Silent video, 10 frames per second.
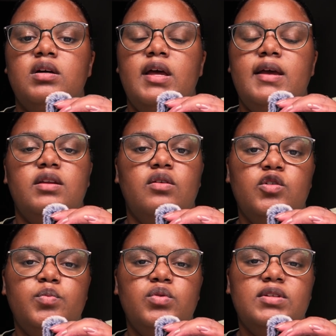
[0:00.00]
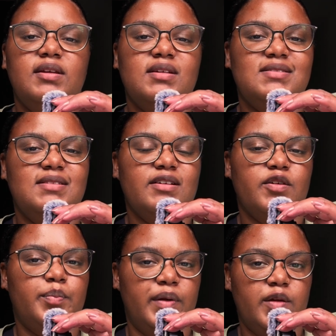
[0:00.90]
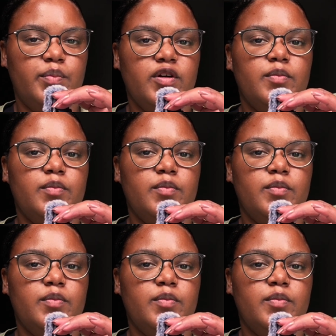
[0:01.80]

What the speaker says: a notebook that has thicker paper,